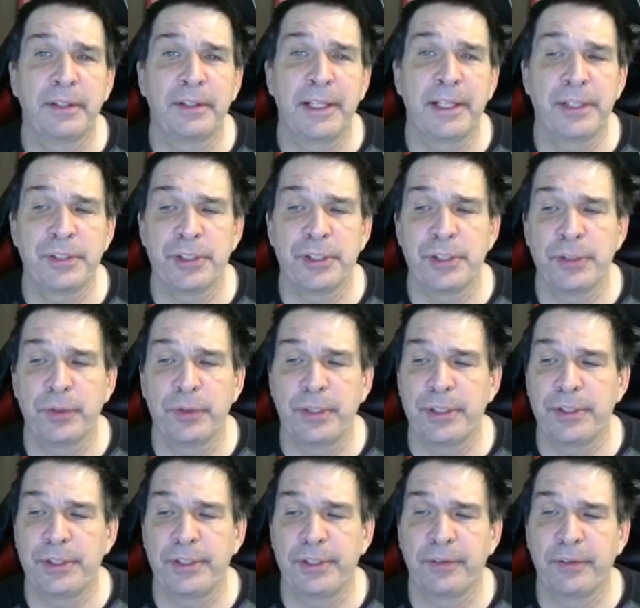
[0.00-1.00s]
kids can do
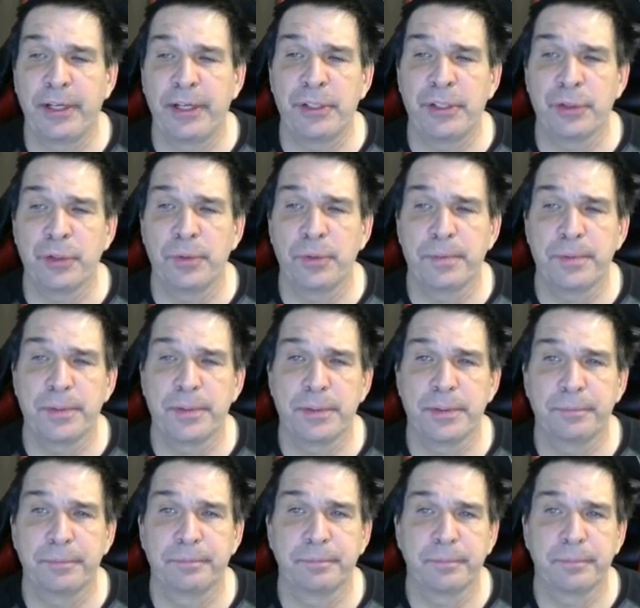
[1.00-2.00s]
at different age
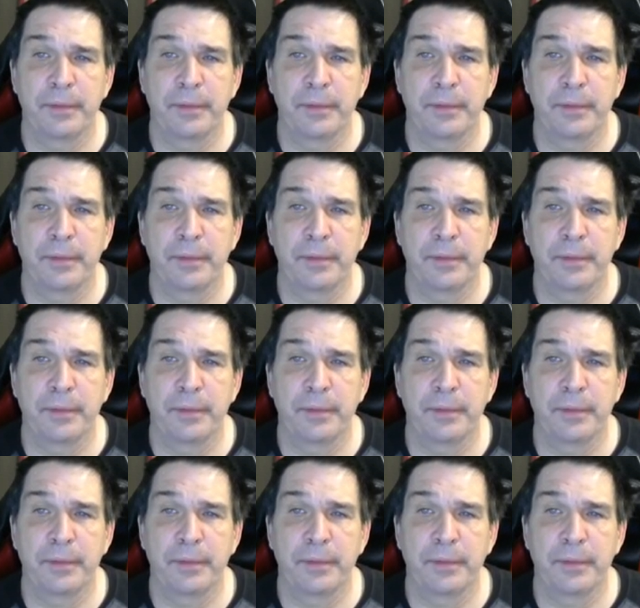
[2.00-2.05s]
groups,